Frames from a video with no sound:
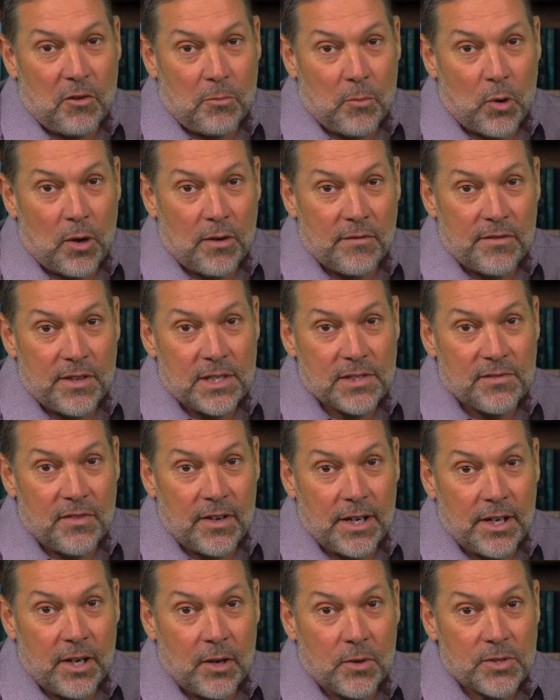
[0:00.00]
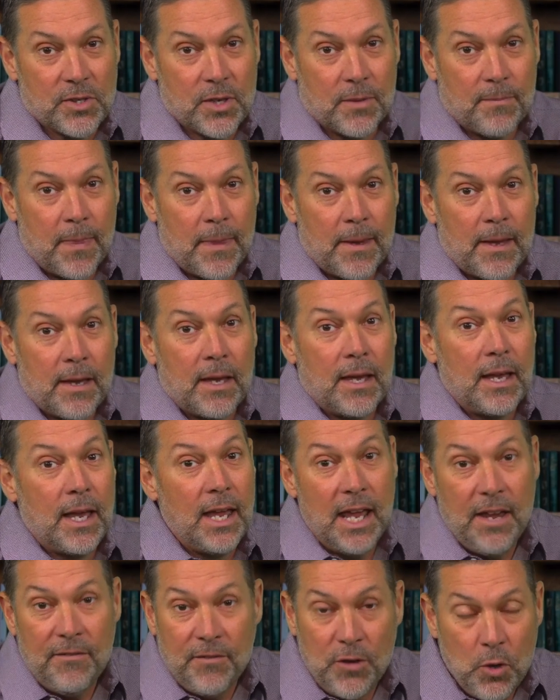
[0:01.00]
more of these videos.
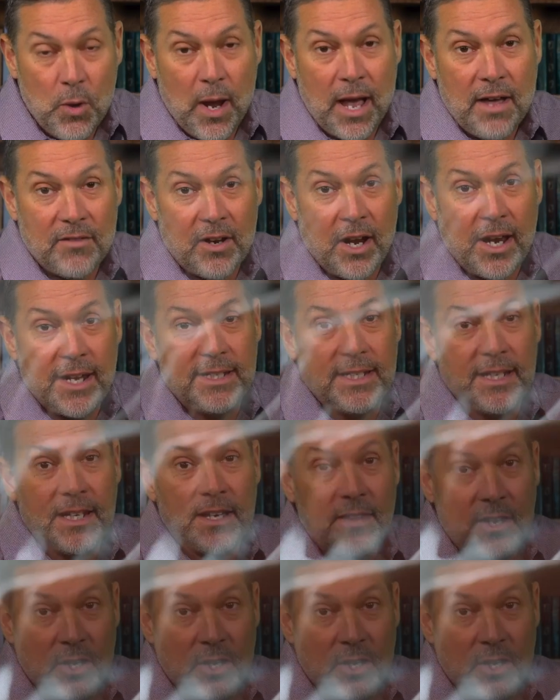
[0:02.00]
If you have an idea that